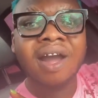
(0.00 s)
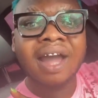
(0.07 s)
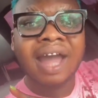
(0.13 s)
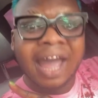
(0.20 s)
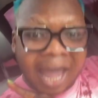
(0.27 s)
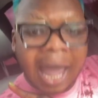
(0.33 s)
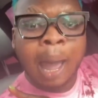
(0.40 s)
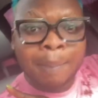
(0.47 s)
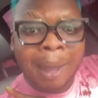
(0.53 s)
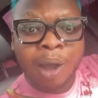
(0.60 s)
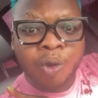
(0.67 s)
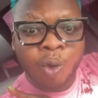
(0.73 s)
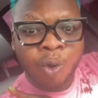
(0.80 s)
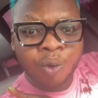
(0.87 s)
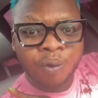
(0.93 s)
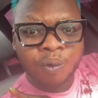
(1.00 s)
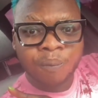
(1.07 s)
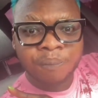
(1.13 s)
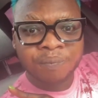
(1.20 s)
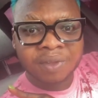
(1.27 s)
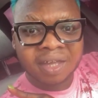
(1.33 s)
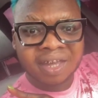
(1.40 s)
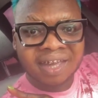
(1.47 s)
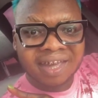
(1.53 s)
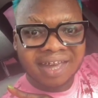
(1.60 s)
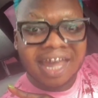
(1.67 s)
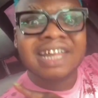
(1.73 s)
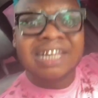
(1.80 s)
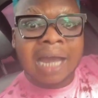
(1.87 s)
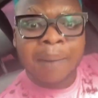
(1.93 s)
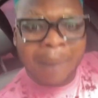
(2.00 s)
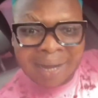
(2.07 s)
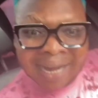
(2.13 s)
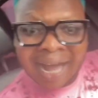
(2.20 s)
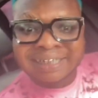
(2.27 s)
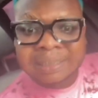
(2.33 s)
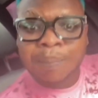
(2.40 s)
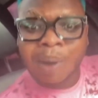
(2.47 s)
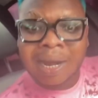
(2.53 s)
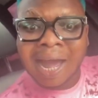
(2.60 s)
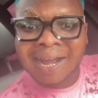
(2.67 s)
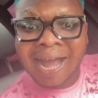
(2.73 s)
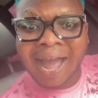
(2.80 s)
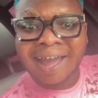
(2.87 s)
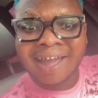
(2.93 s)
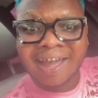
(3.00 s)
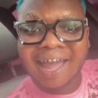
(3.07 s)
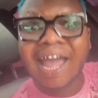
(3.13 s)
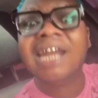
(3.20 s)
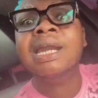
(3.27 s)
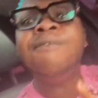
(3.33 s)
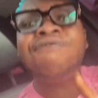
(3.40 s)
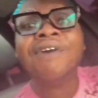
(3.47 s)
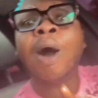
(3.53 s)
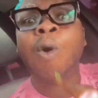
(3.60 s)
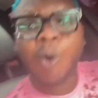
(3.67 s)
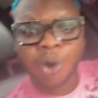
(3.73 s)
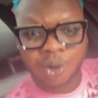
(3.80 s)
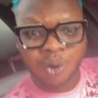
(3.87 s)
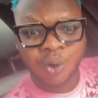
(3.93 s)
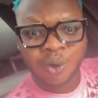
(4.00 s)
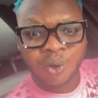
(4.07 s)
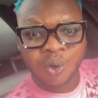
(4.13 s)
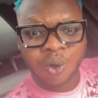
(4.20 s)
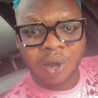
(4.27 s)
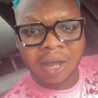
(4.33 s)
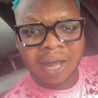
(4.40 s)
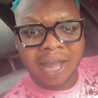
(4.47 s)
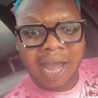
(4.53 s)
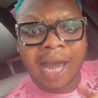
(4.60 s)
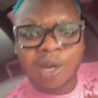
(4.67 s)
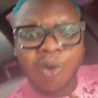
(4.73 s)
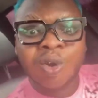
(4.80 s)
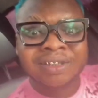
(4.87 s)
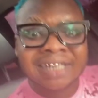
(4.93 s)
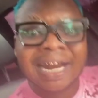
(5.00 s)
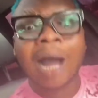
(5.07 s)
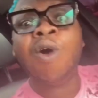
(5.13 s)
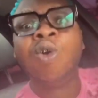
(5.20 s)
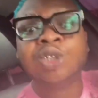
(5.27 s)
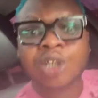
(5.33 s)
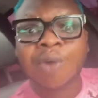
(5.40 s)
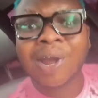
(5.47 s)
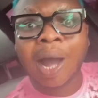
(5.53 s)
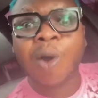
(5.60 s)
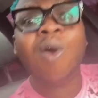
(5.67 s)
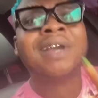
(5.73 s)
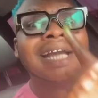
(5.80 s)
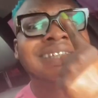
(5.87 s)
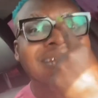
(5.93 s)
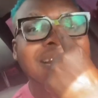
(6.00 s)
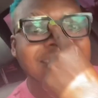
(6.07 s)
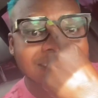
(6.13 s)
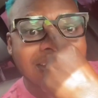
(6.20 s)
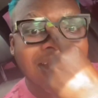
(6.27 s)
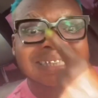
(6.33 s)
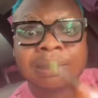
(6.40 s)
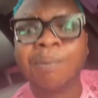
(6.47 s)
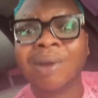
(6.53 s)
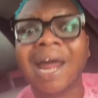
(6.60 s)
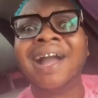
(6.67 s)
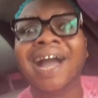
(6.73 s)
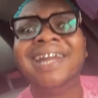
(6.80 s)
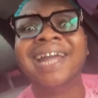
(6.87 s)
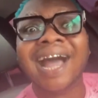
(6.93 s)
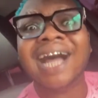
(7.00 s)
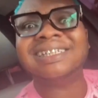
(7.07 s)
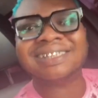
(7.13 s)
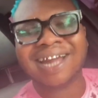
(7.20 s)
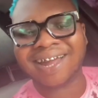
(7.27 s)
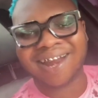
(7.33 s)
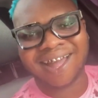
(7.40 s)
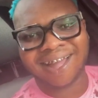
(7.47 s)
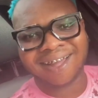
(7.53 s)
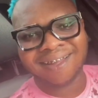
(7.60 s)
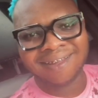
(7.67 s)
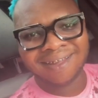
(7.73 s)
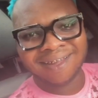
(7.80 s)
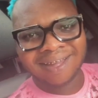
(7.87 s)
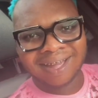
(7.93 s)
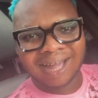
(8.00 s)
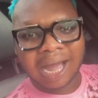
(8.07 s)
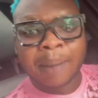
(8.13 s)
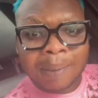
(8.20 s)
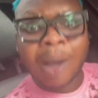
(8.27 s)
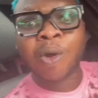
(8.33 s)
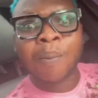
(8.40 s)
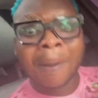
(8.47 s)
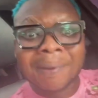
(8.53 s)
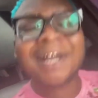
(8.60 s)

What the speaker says: Hey, Abeiku, in Yamana Simulanga, Edim Fauhono, and no Tina, oh, sorry, okay, sick, Asimulanga, the Asnana. Abeiku, I make